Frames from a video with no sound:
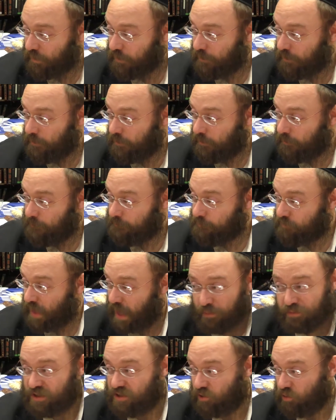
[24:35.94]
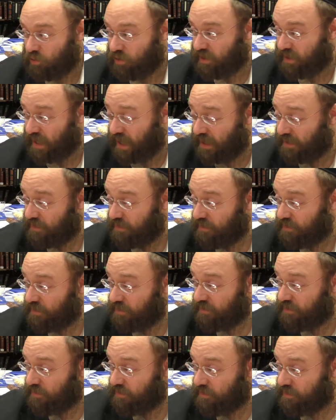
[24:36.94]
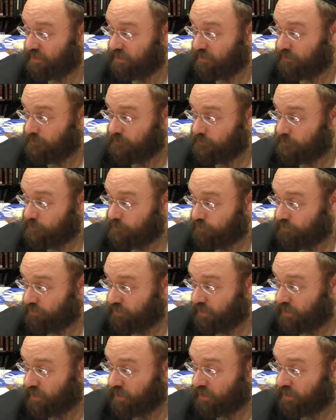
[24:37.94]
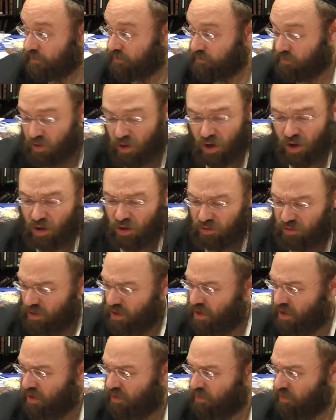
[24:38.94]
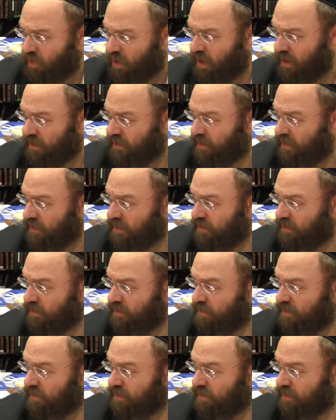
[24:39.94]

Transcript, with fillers: huh? Absolutely not. On, on, whiskey. No, no, wine.